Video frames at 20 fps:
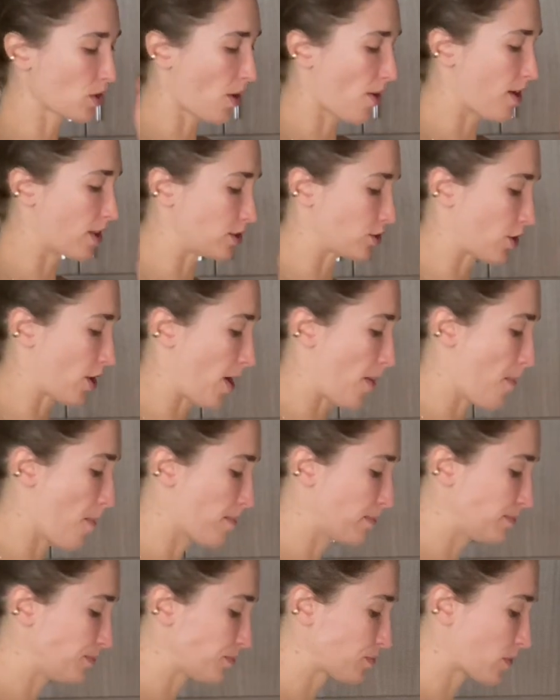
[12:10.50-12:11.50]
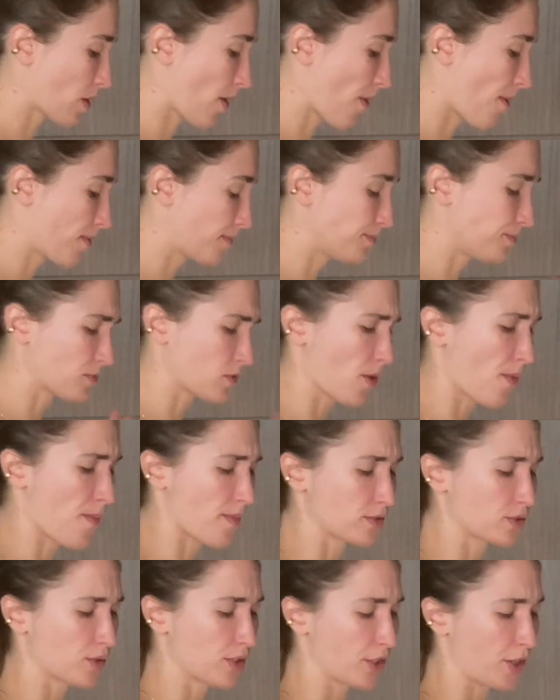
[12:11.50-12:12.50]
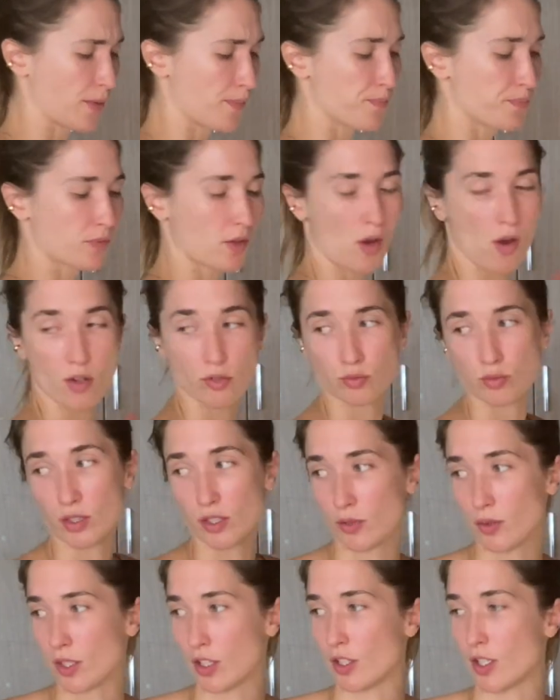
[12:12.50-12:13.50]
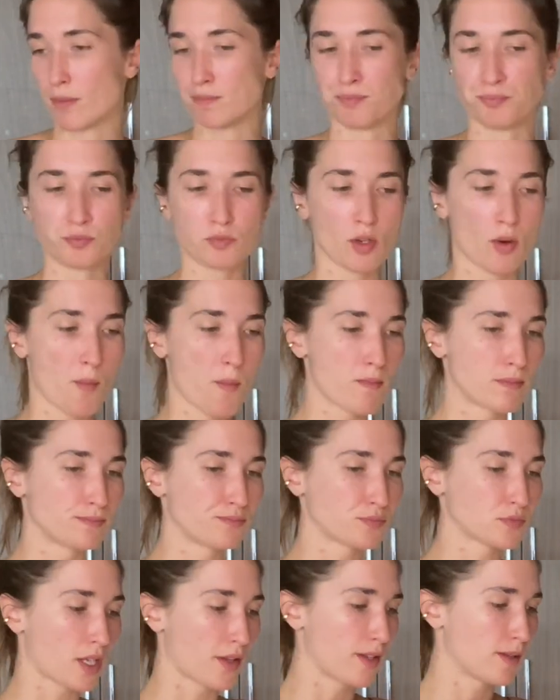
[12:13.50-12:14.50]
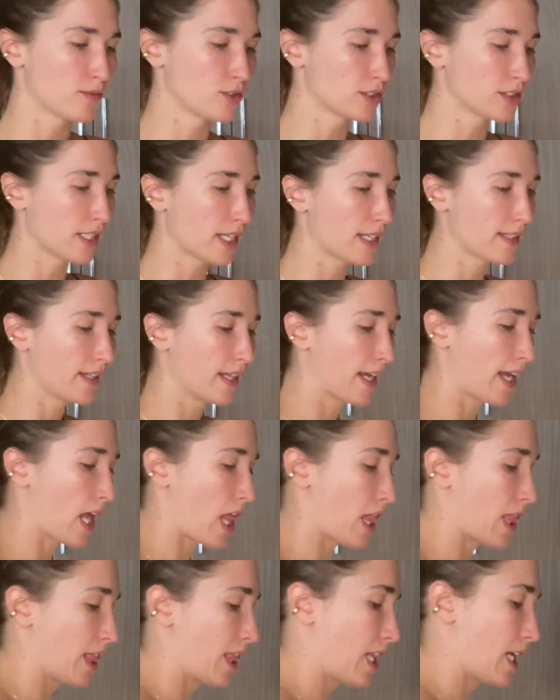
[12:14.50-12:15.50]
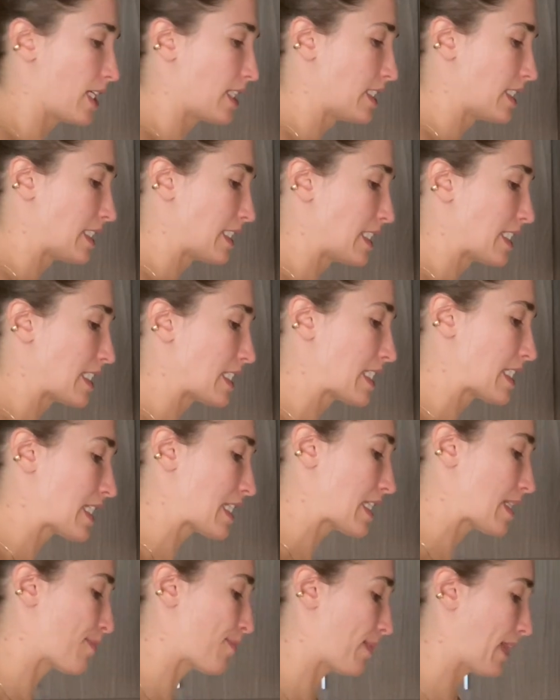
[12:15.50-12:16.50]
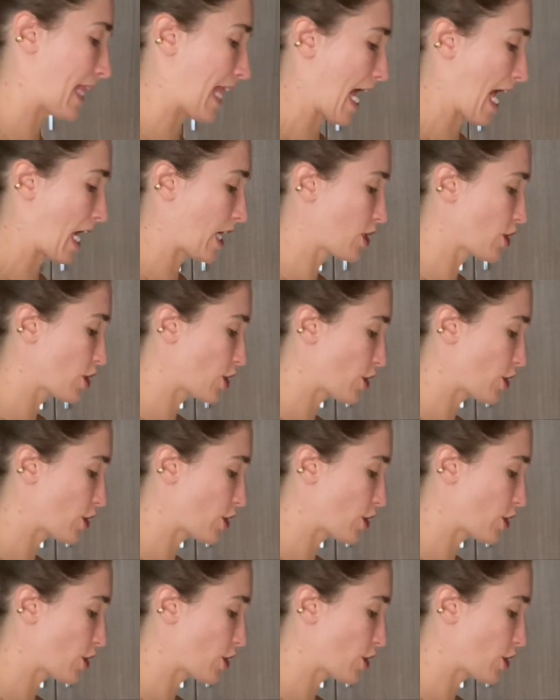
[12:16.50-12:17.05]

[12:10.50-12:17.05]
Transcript: It's great. It's really good. Really, really good. I'm just gonna add like a splash.